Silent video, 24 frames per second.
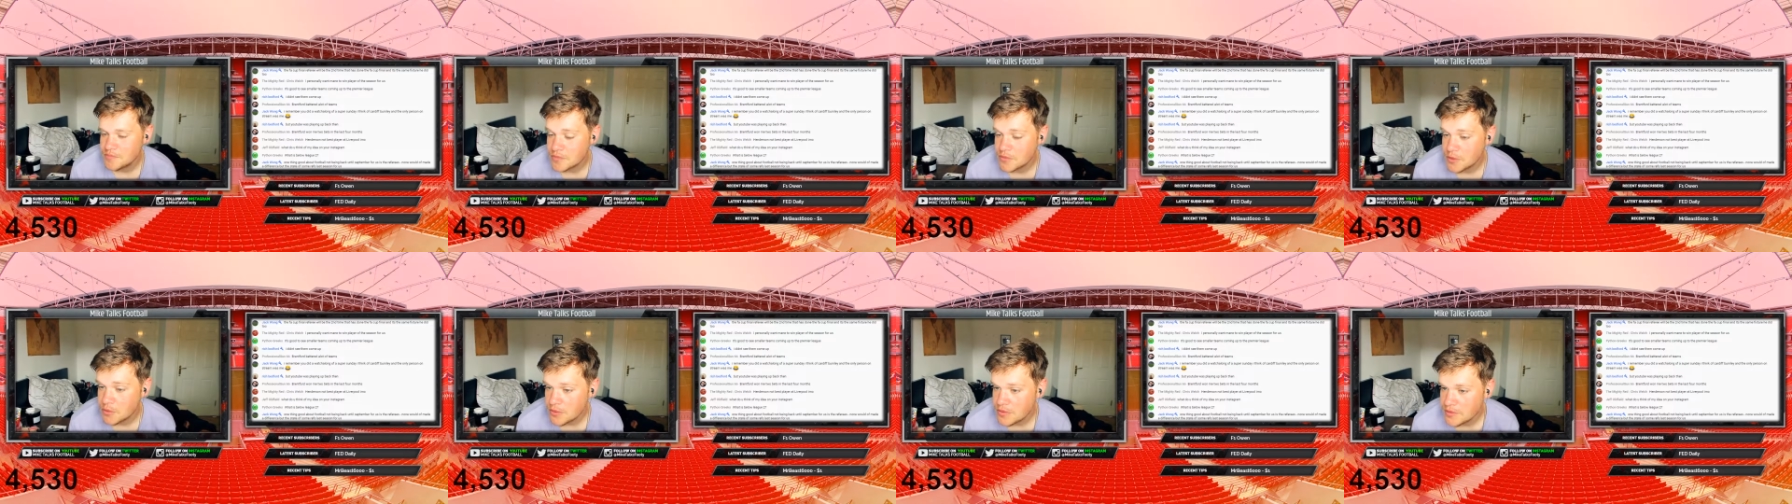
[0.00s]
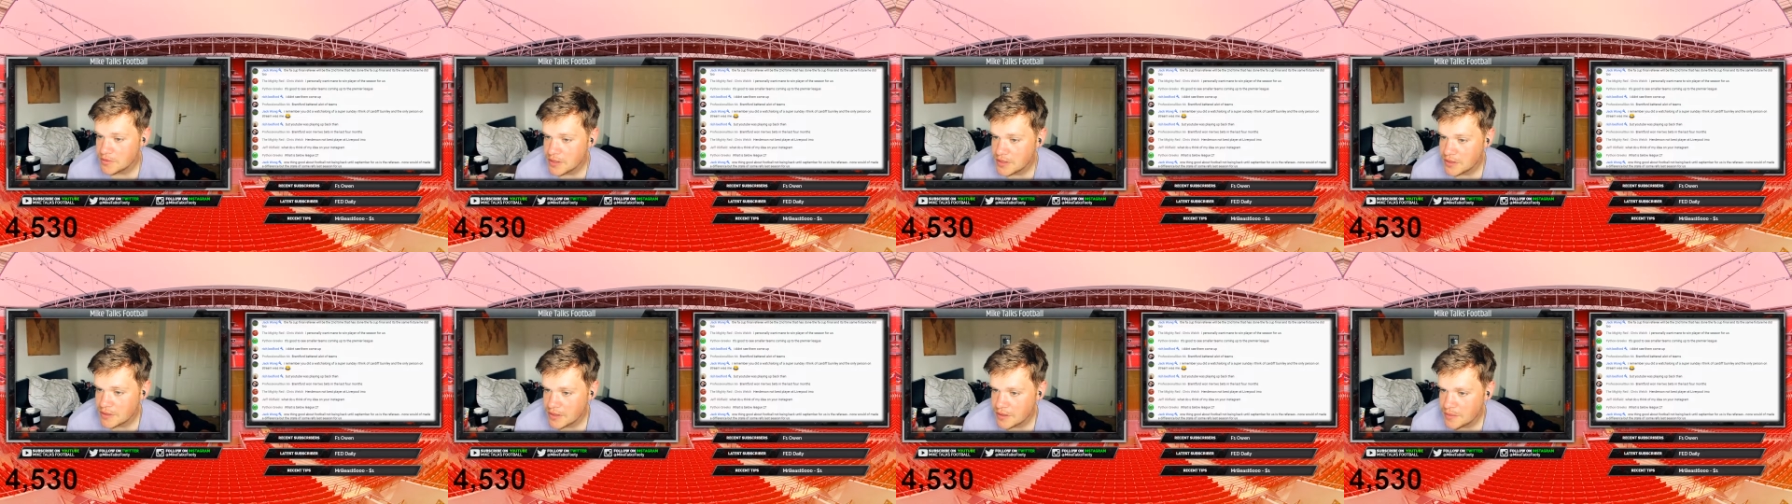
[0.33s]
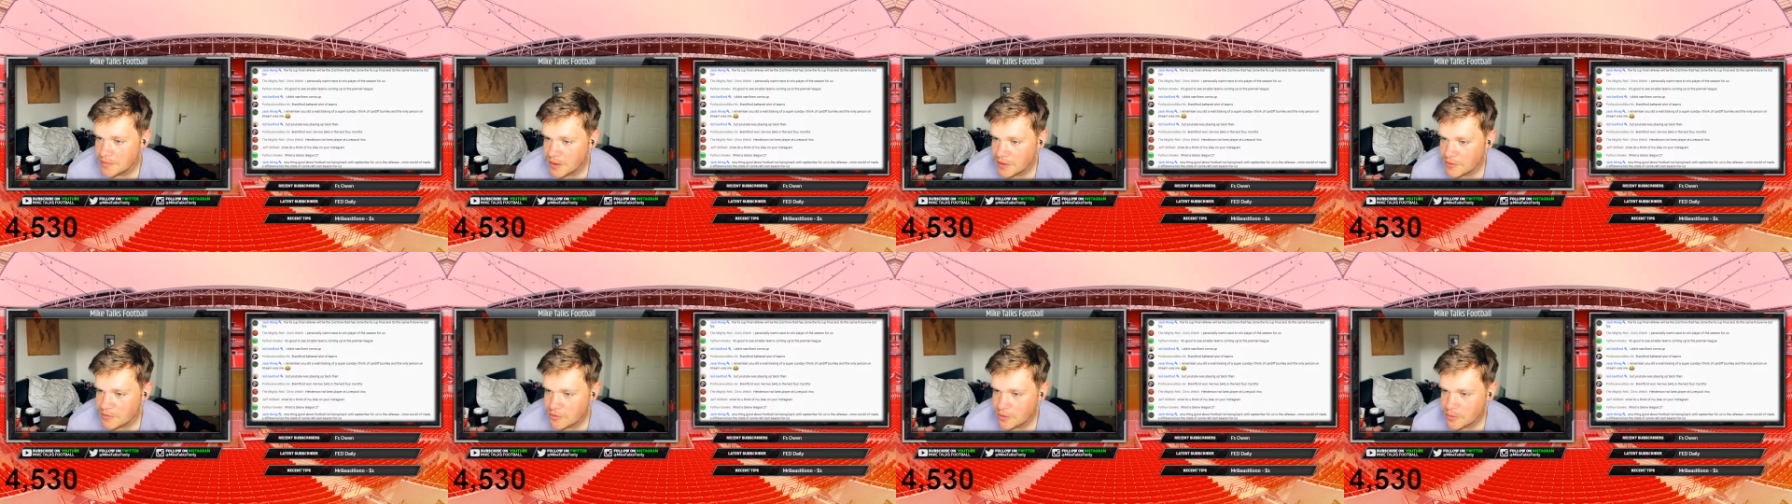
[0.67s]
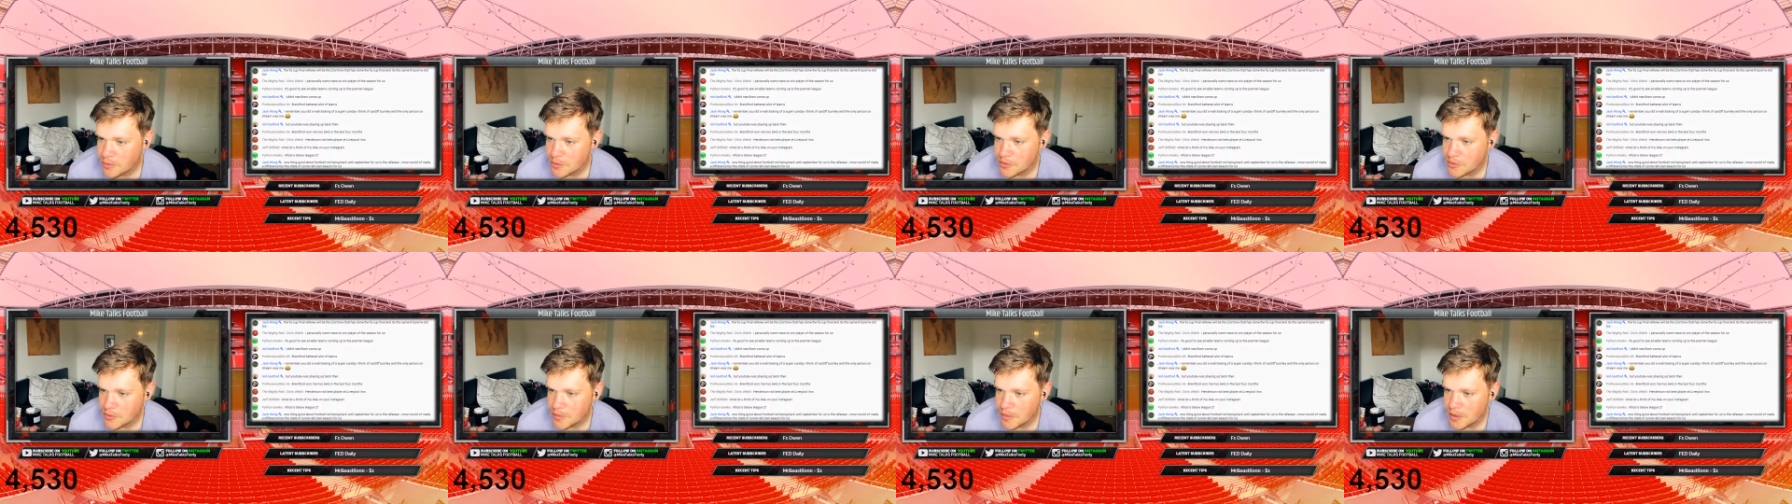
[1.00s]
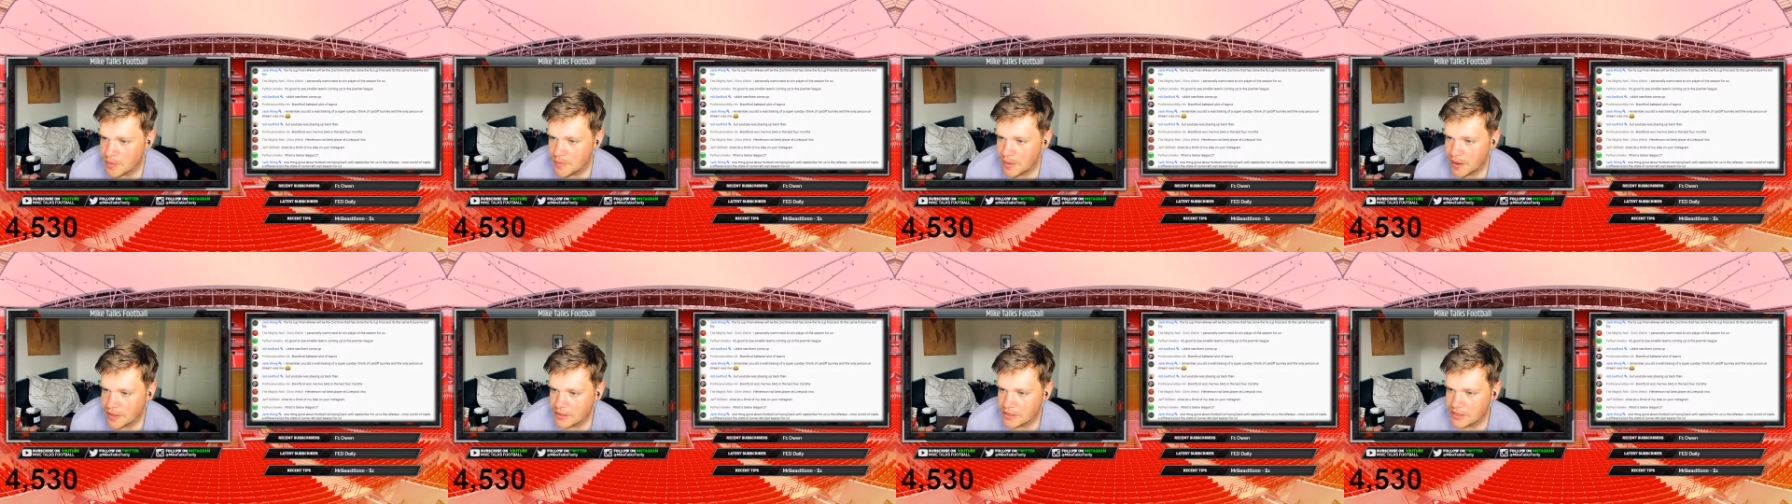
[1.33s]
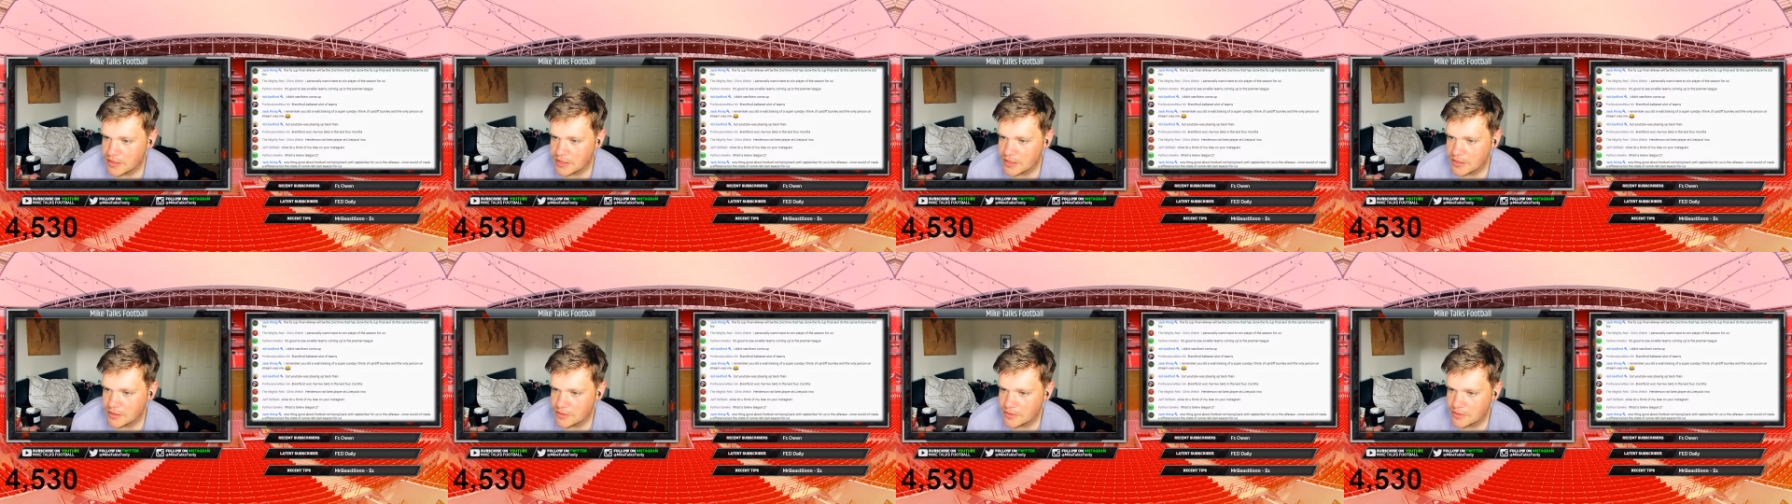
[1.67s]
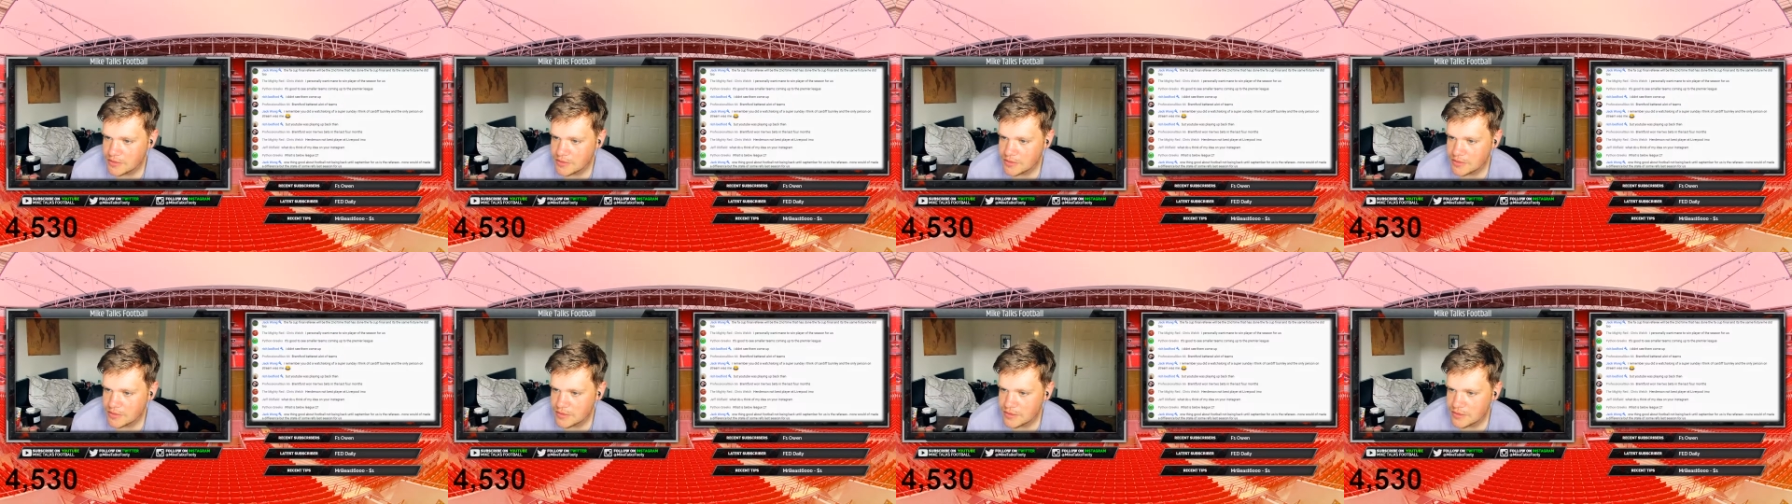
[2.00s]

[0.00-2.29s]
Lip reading: One thing about football not being back till